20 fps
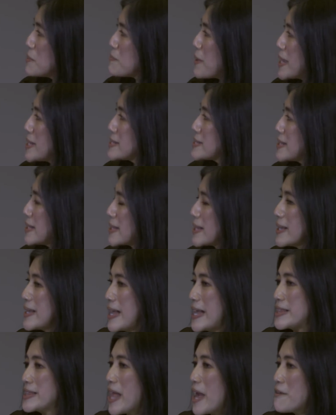basic
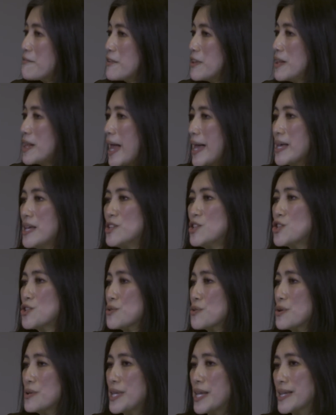level, I
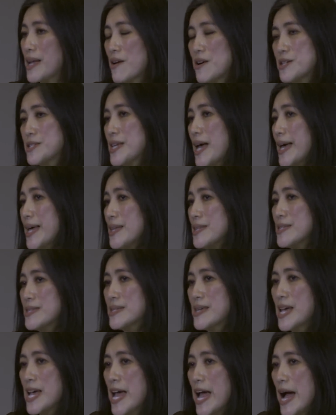ensure that our
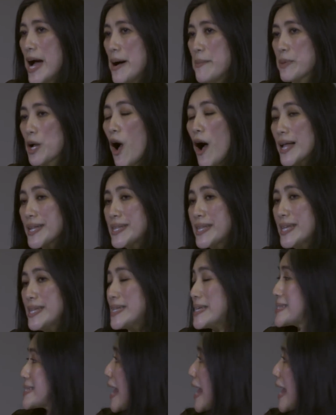science content is